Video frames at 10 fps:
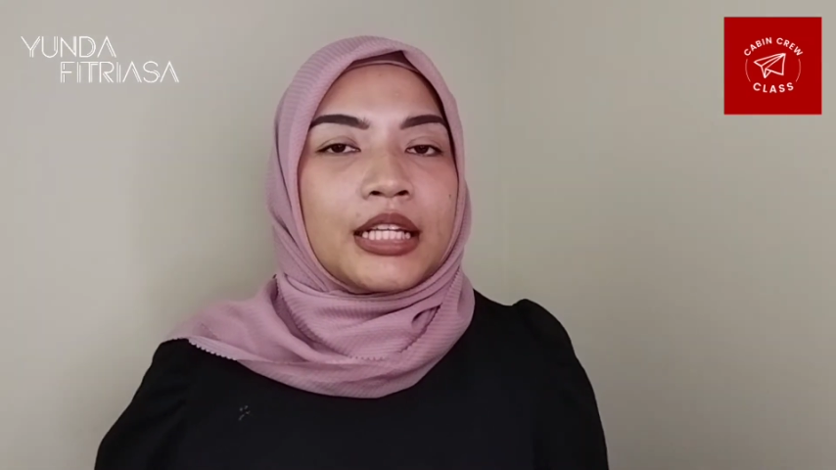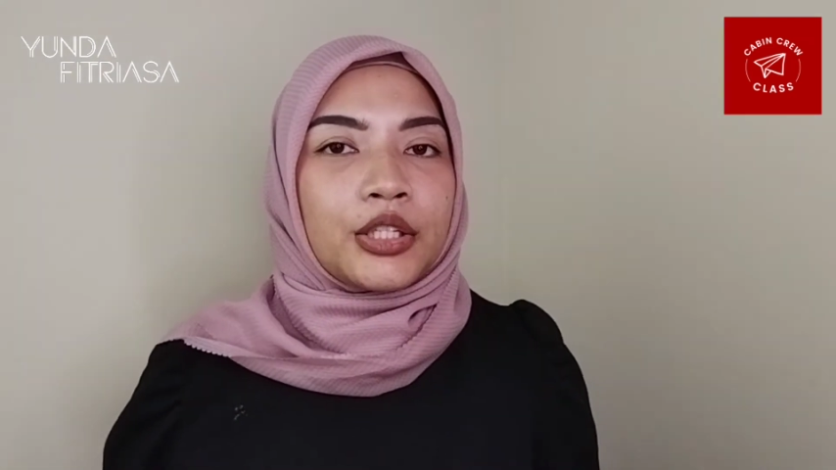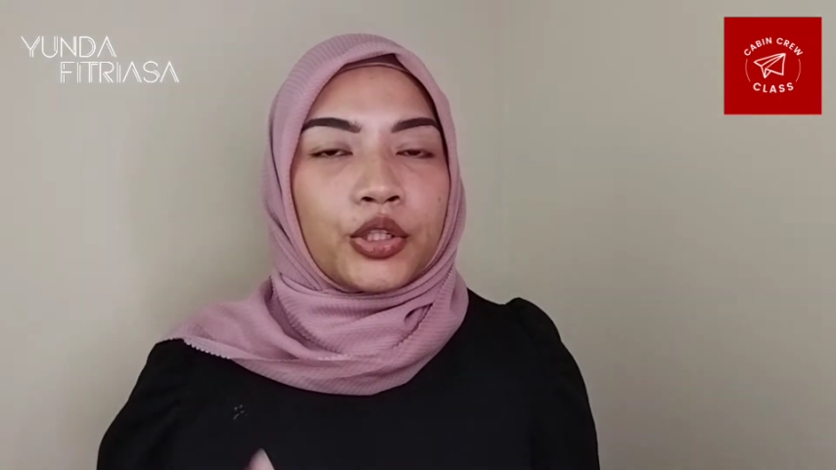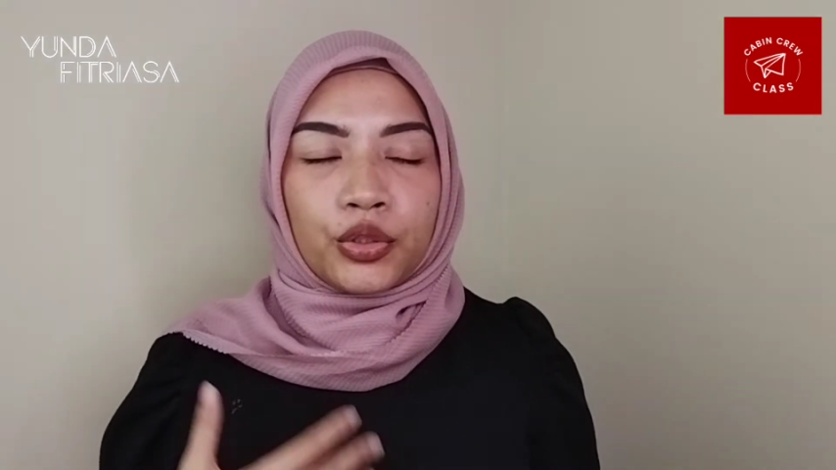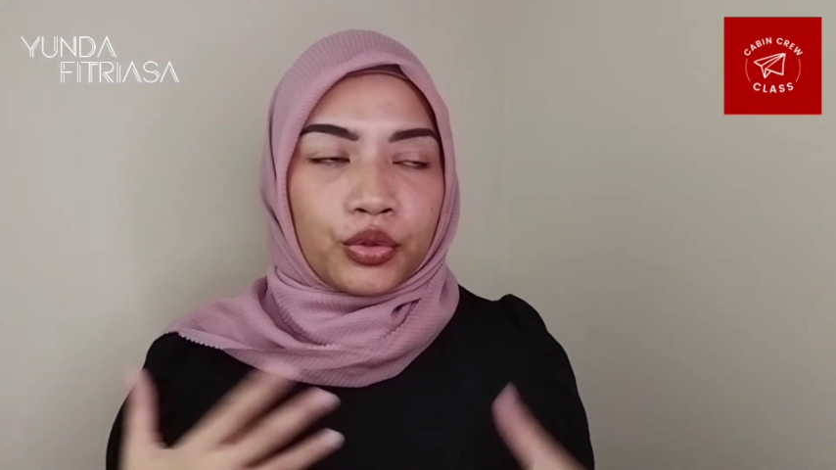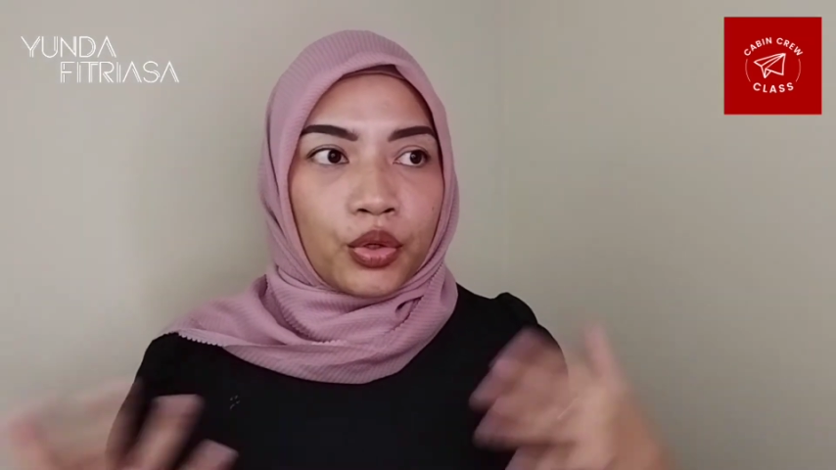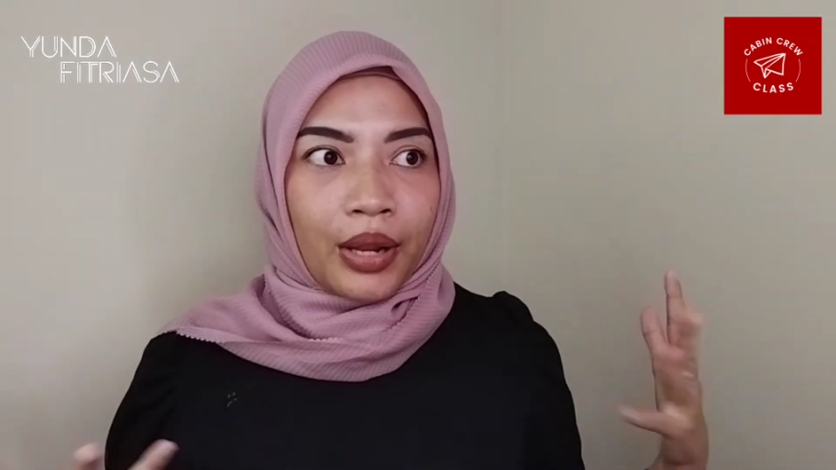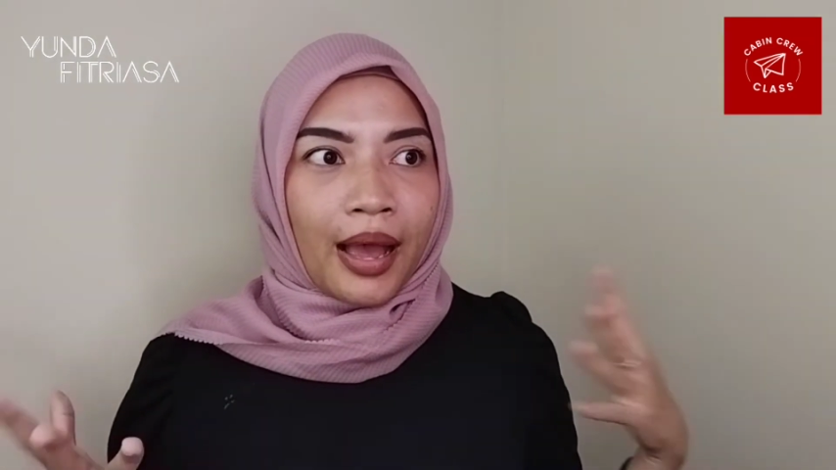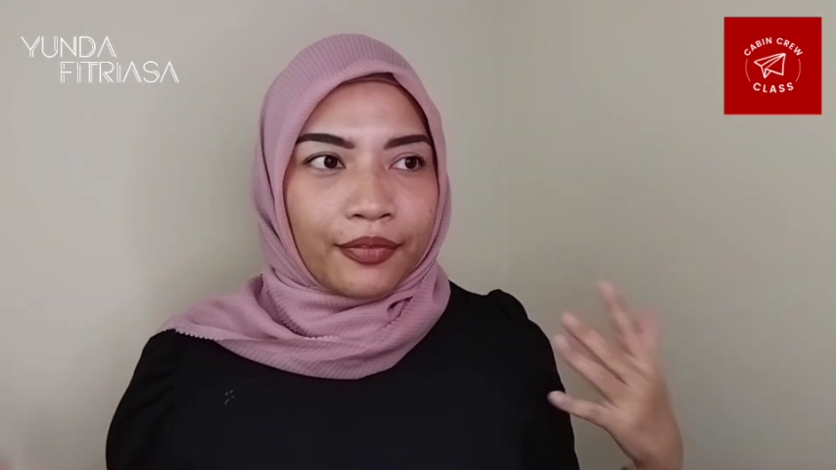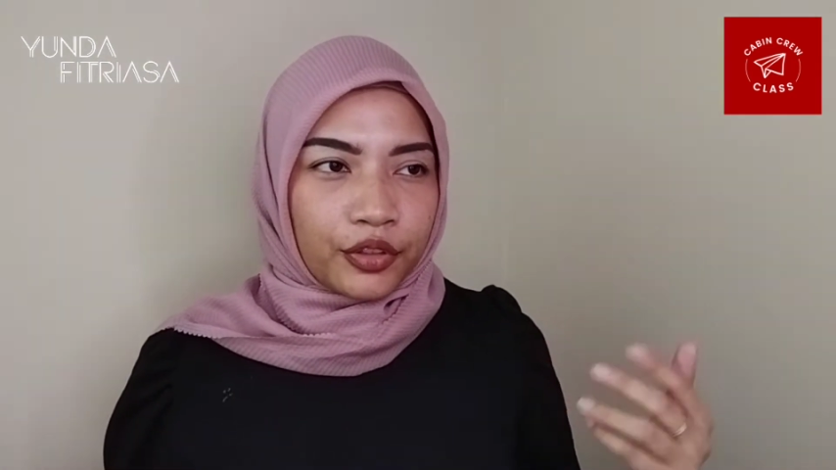So you
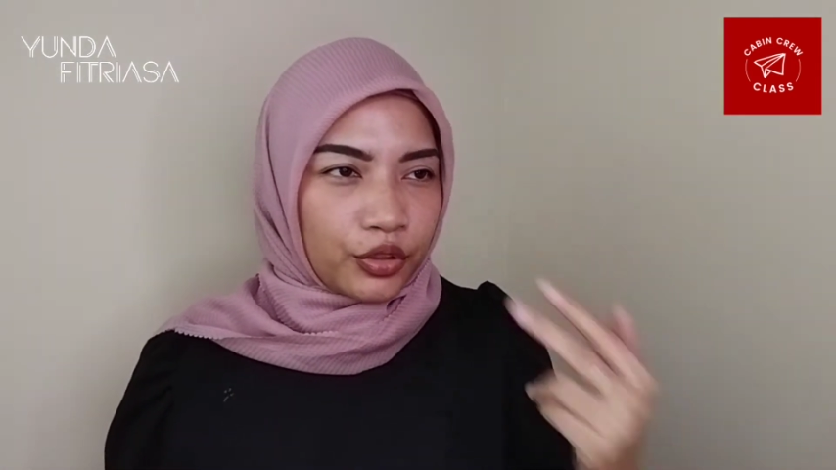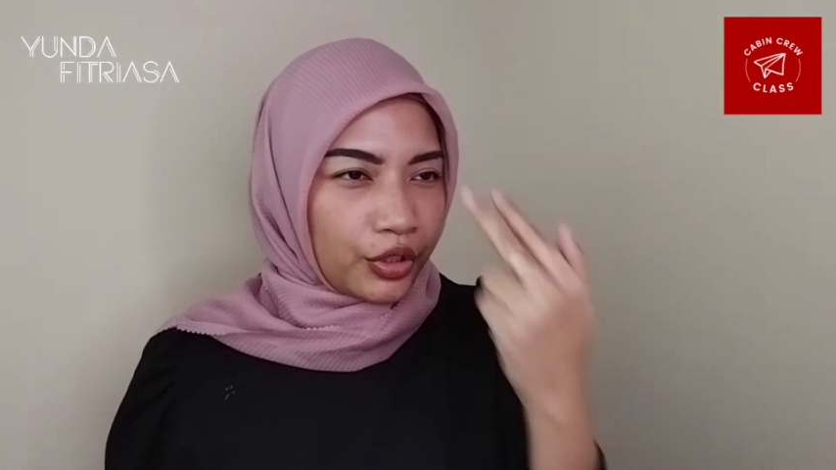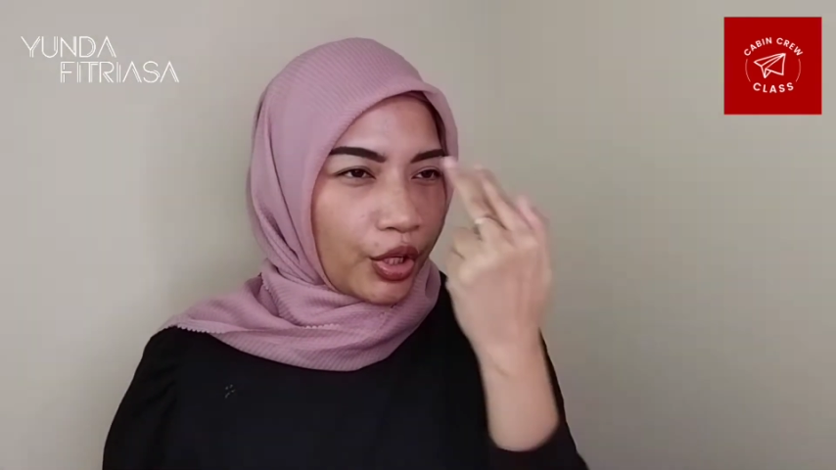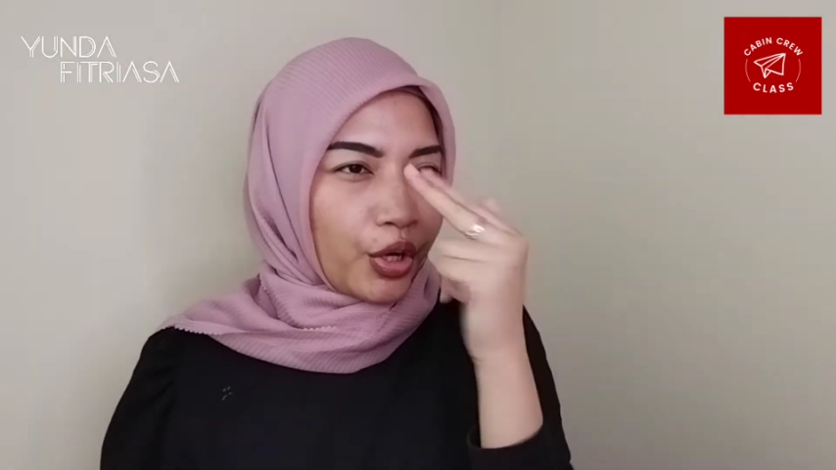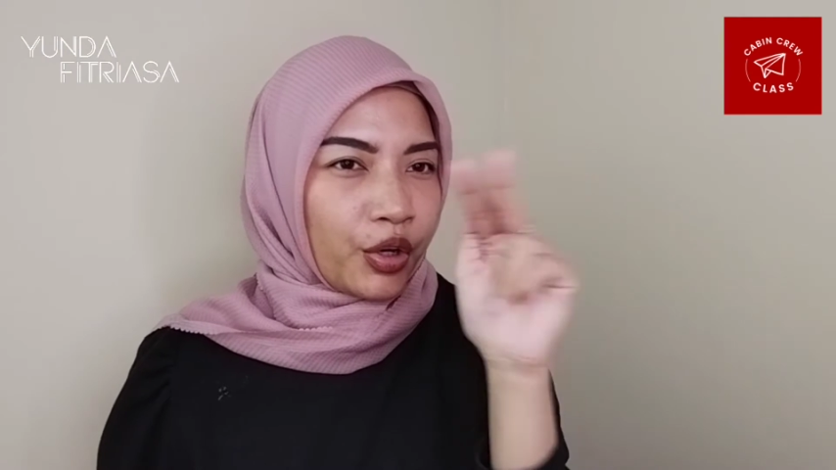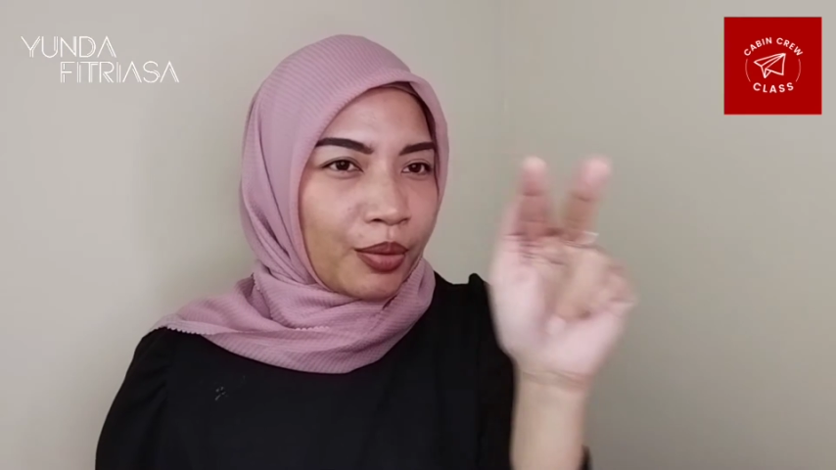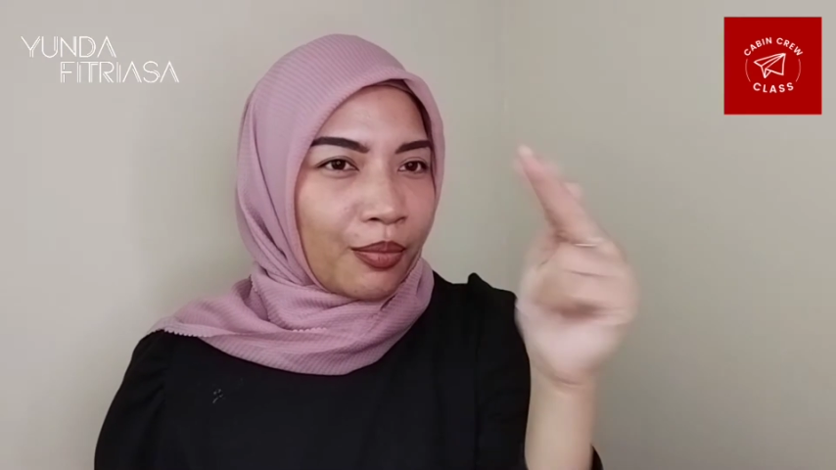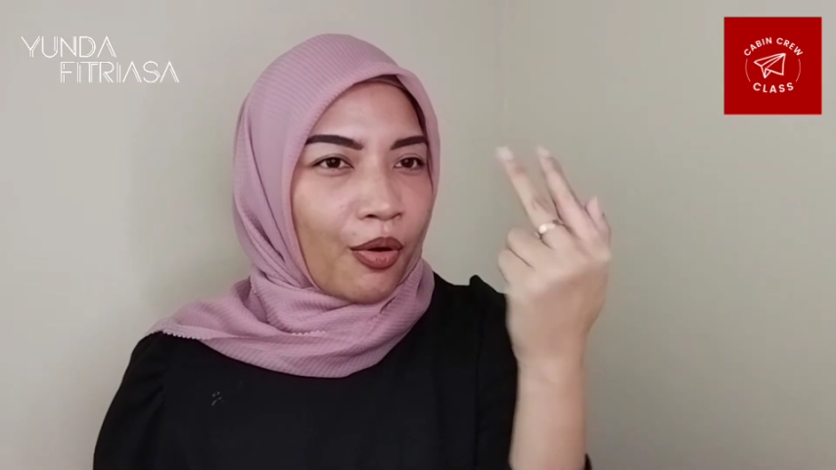don't have to stare at them